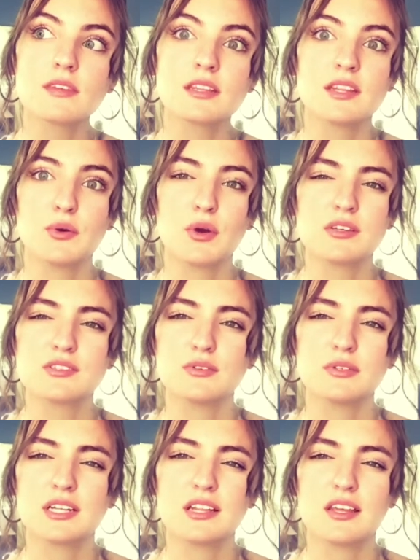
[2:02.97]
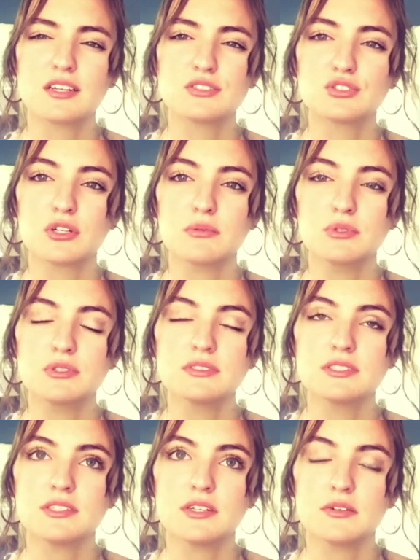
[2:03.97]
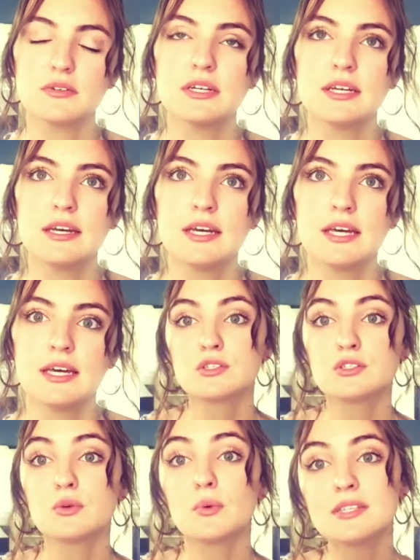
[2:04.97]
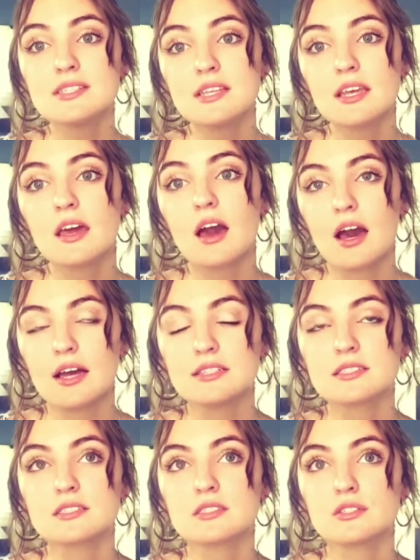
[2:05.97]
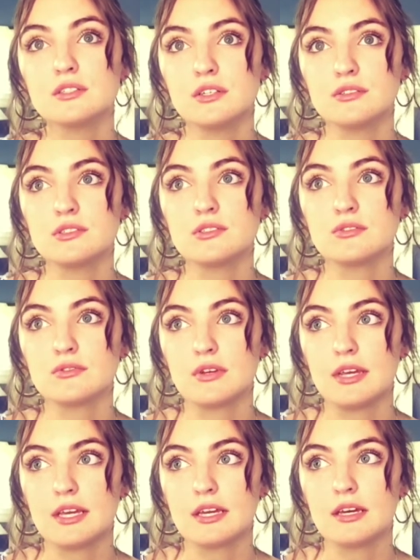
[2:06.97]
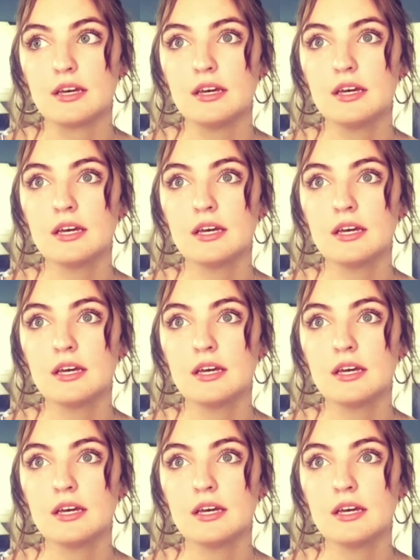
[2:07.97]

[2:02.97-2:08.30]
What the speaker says: They were also in a lot of trouble. So once they got to Costa Rica,